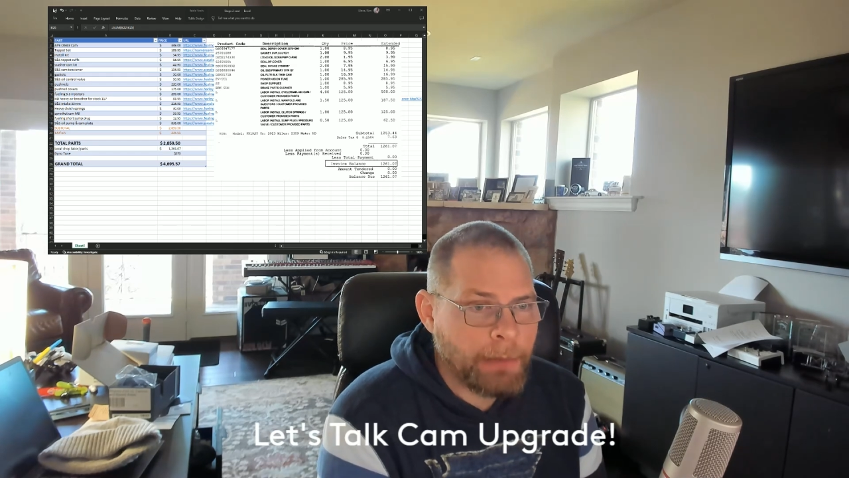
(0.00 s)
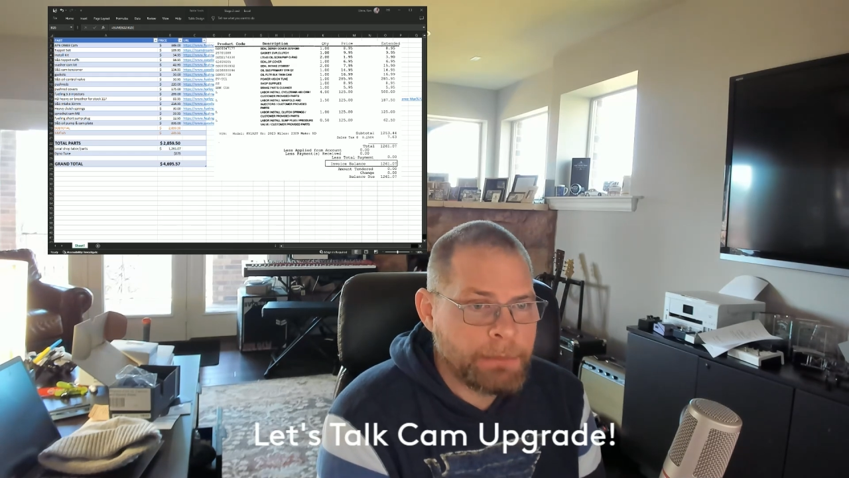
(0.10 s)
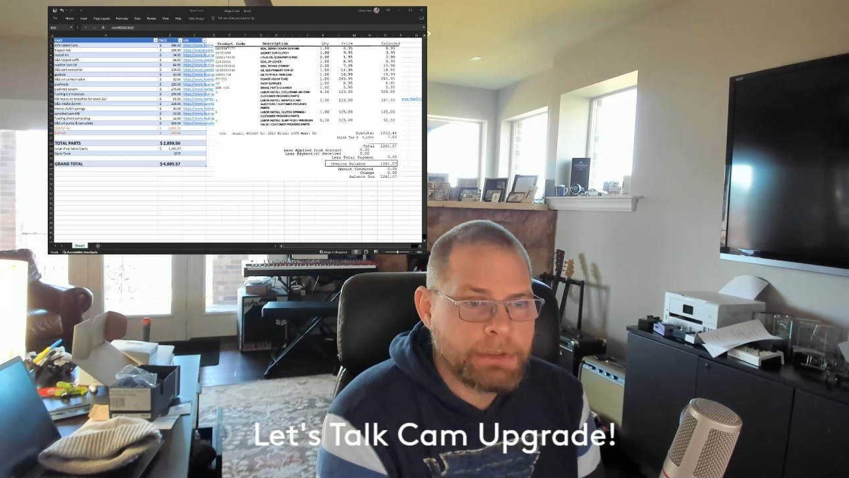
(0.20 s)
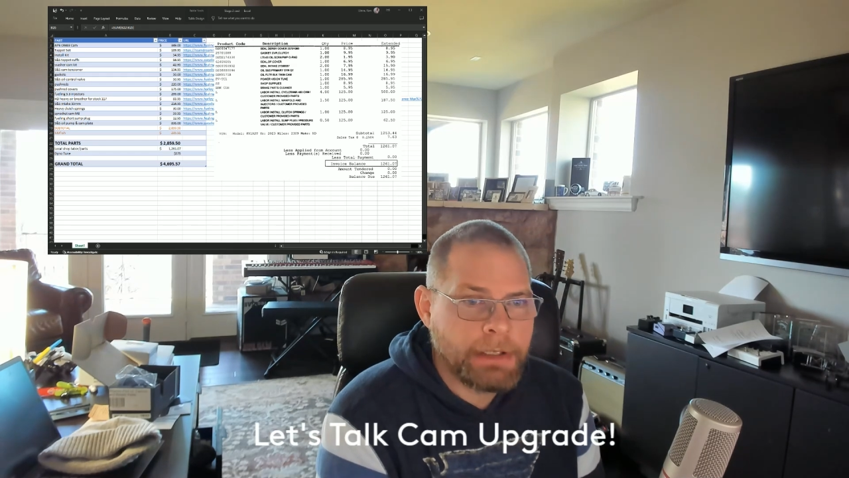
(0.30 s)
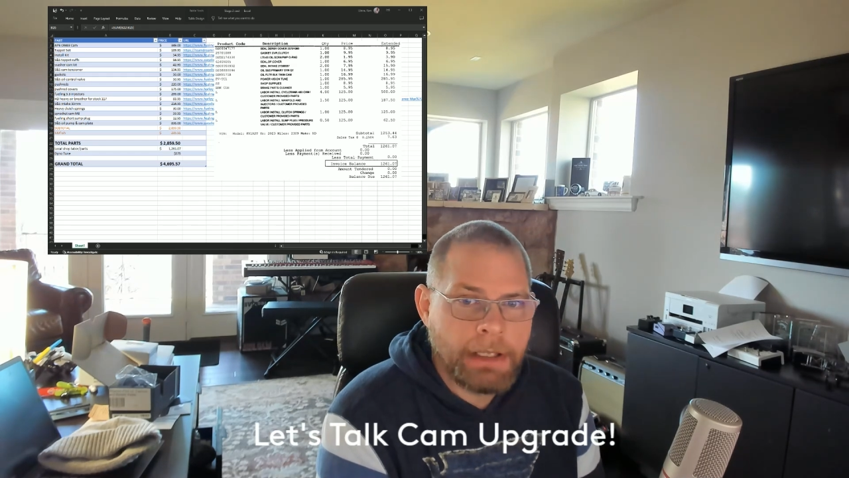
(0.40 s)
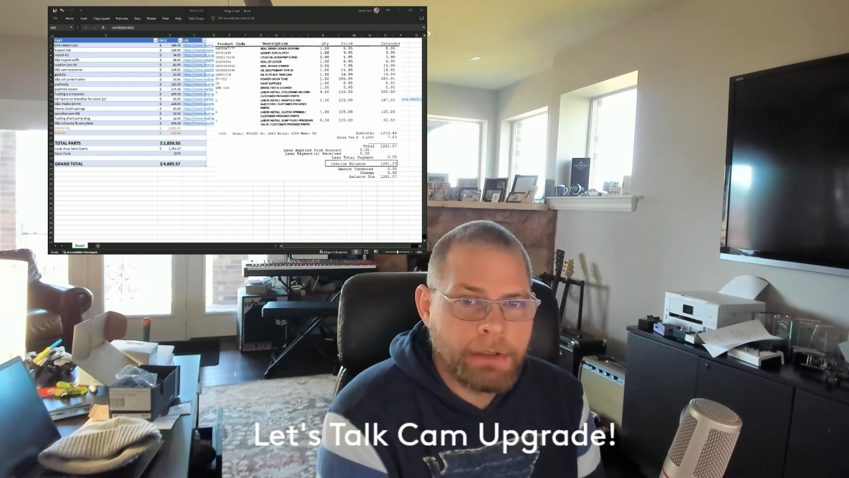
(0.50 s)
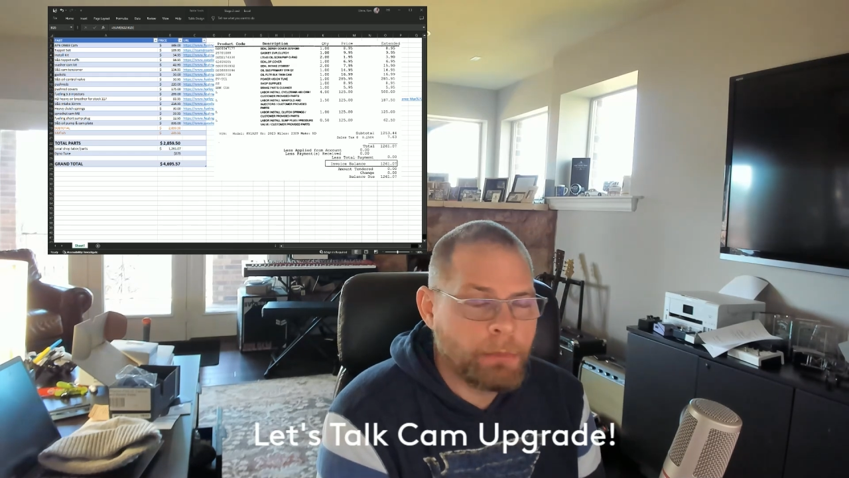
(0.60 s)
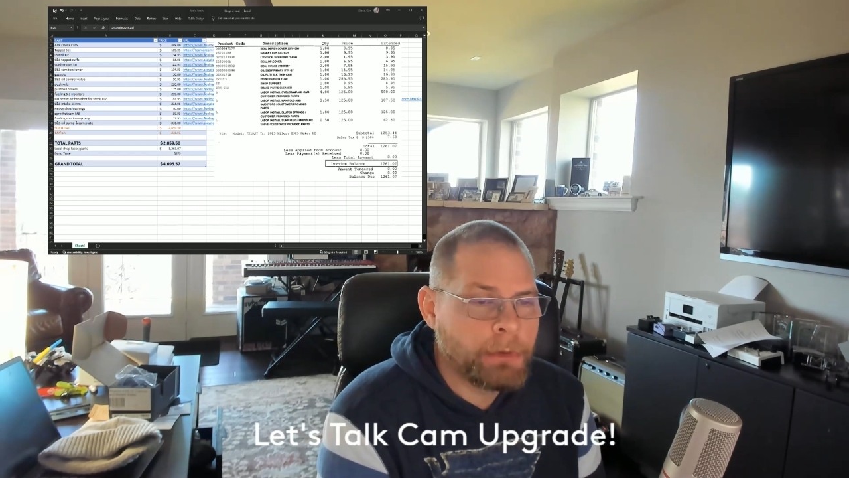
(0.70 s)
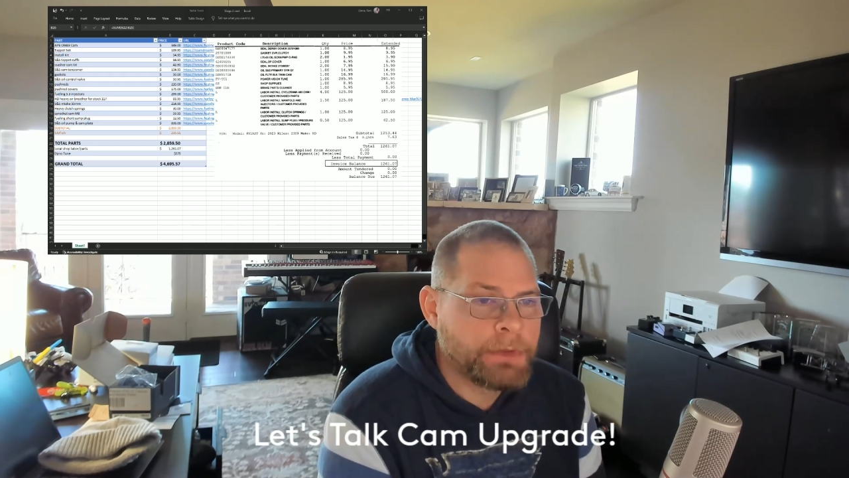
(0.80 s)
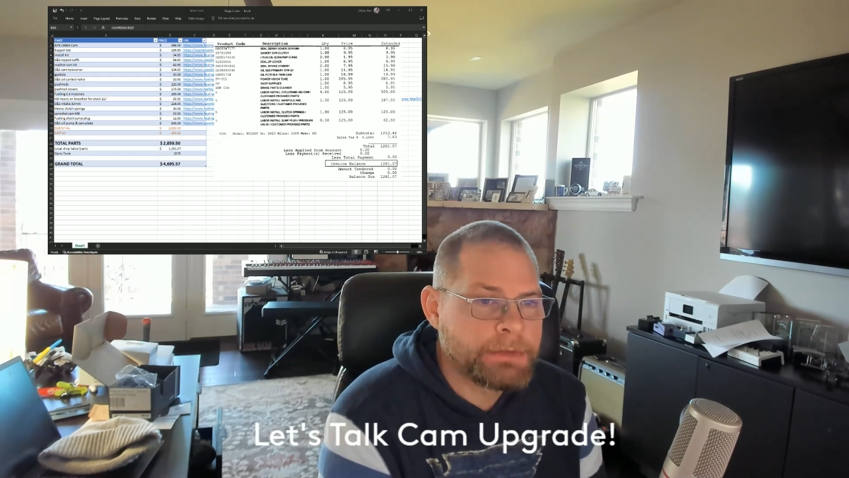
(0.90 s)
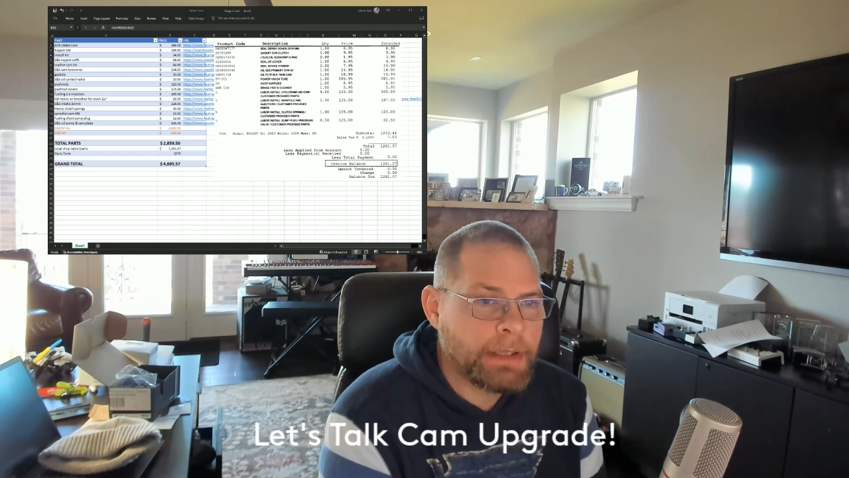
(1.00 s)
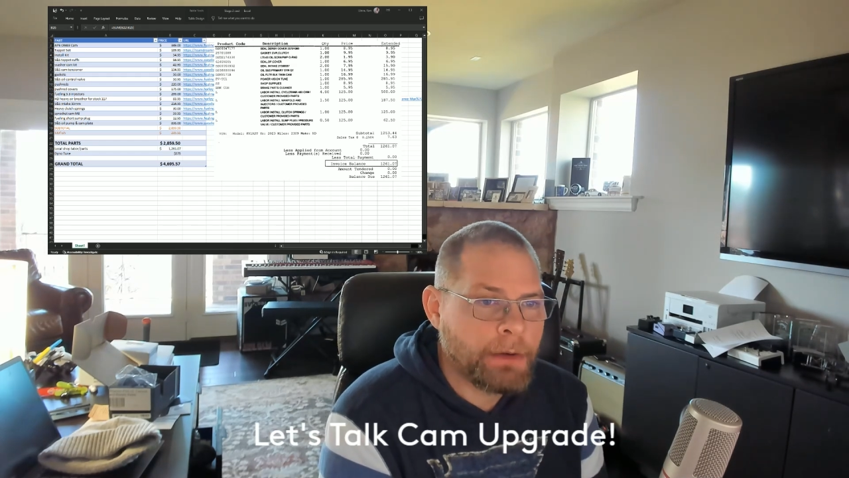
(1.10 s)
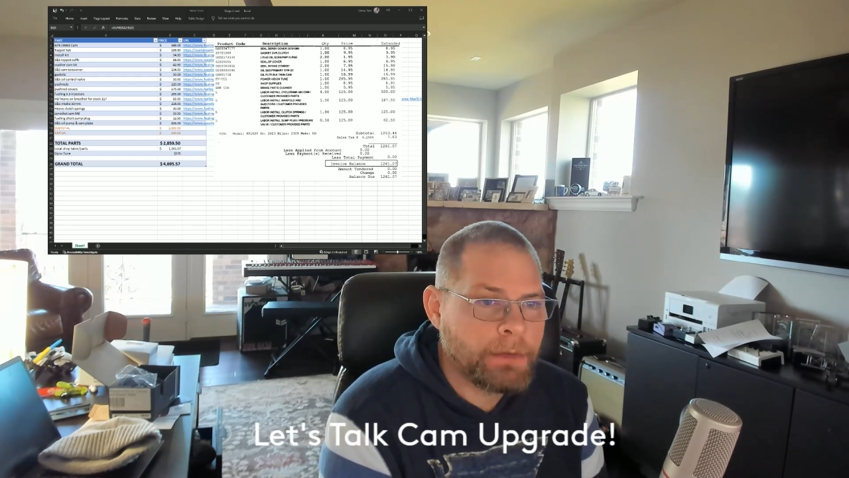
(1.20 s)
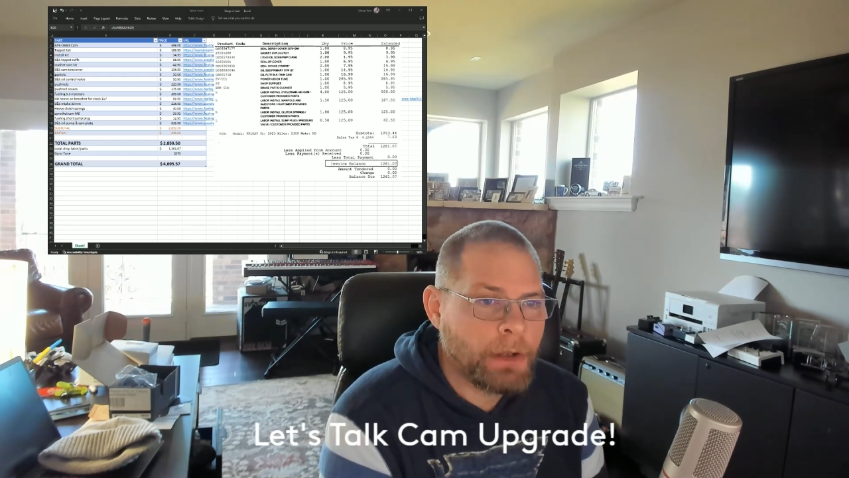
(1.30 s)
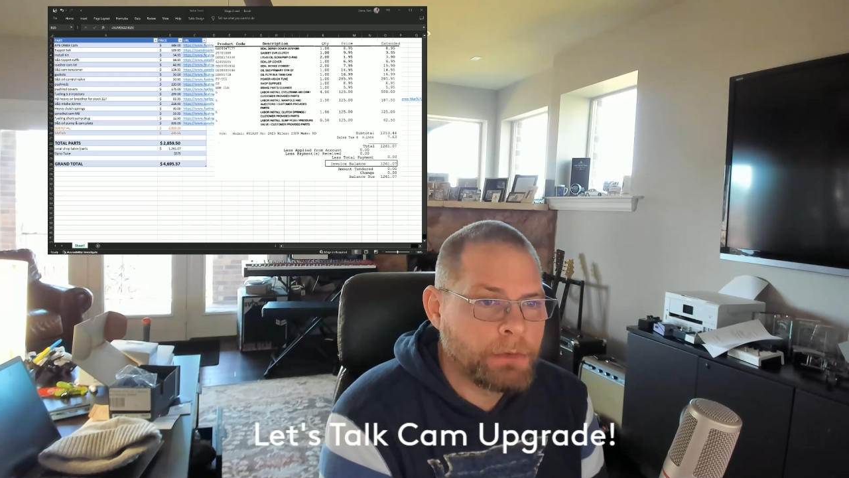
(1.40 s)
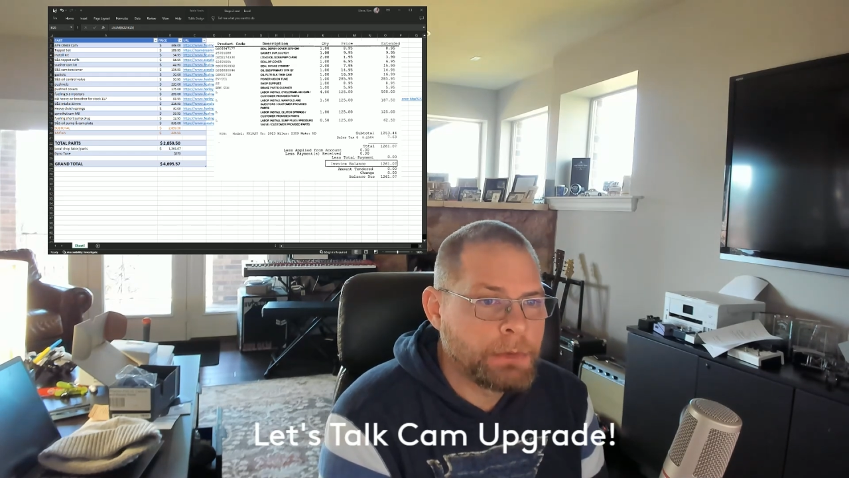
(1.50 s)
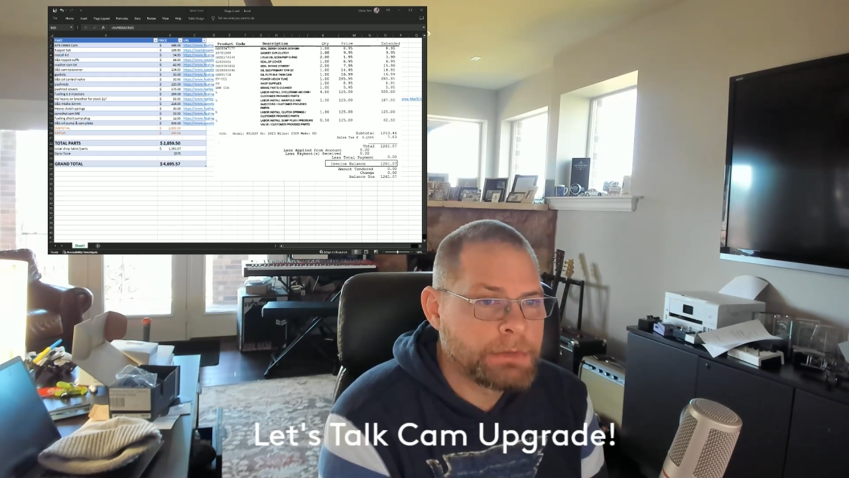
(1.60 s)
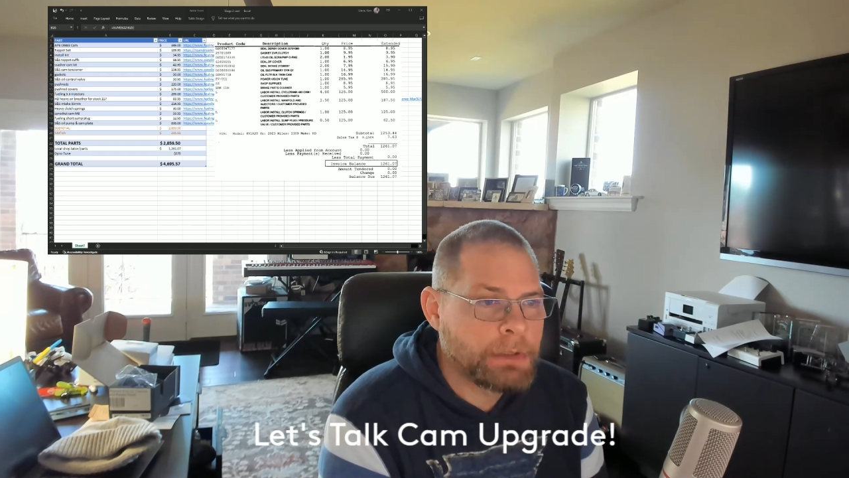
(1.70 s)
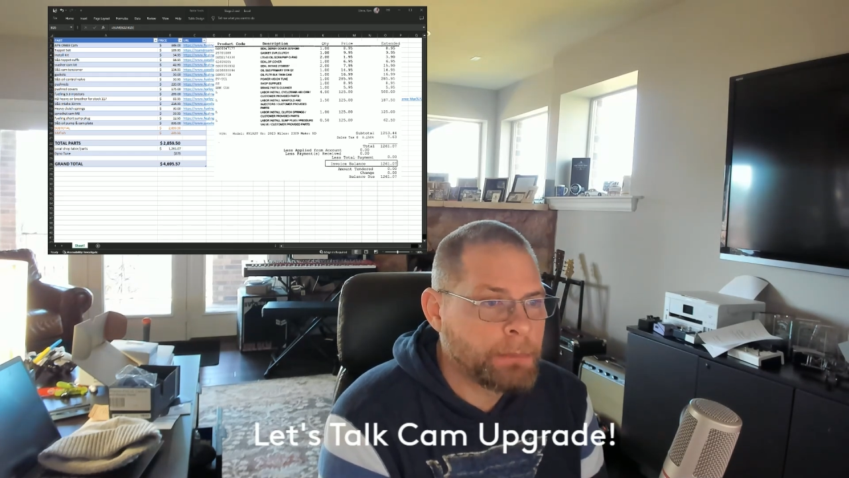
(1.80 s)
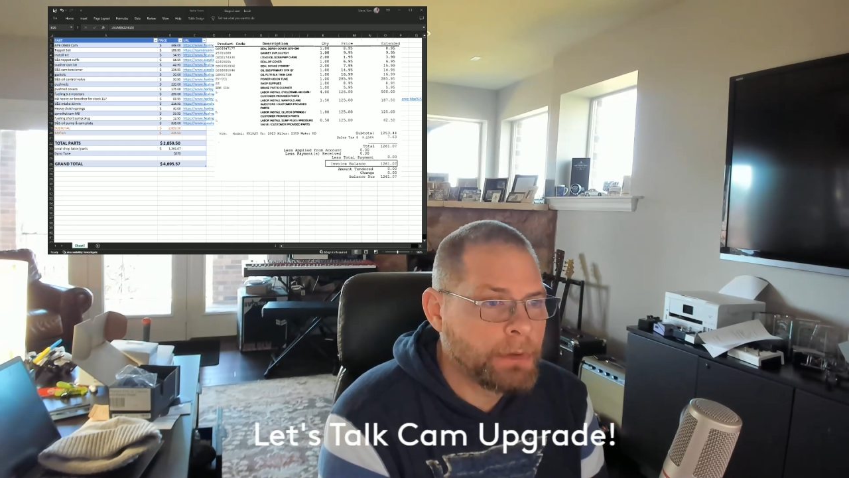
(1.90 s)
I'm just going to end it with the sound, and then I'll do a
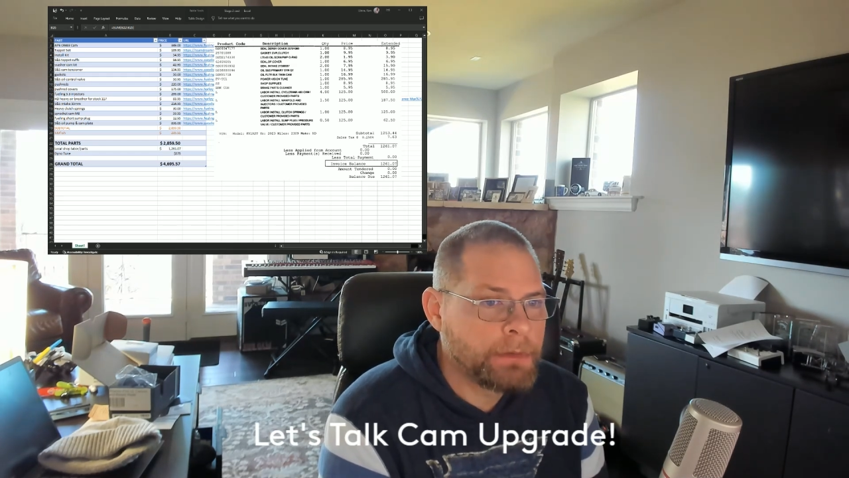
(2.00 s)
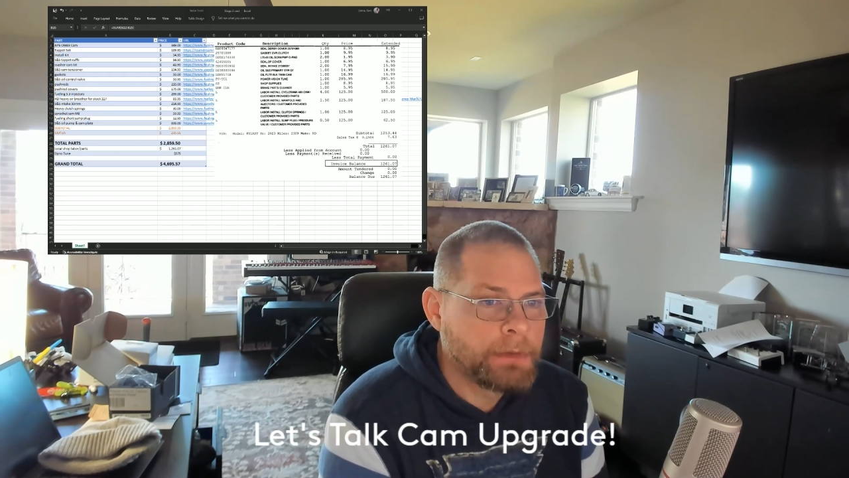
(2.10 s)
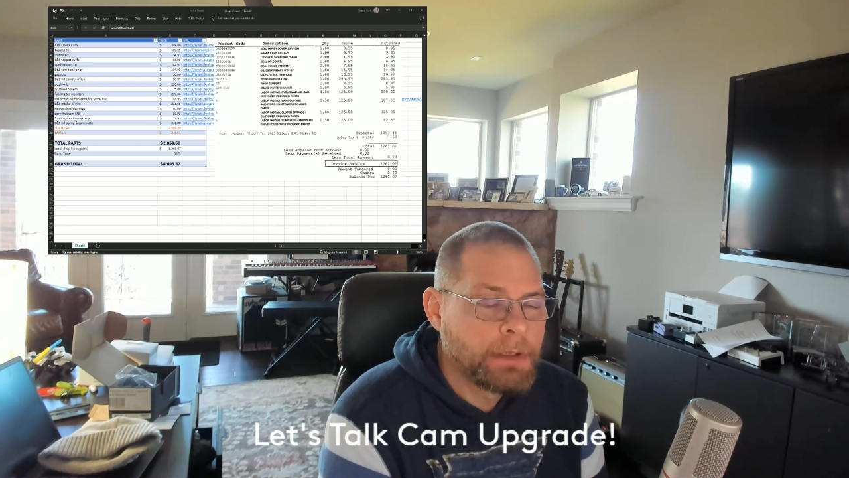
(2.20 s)
separate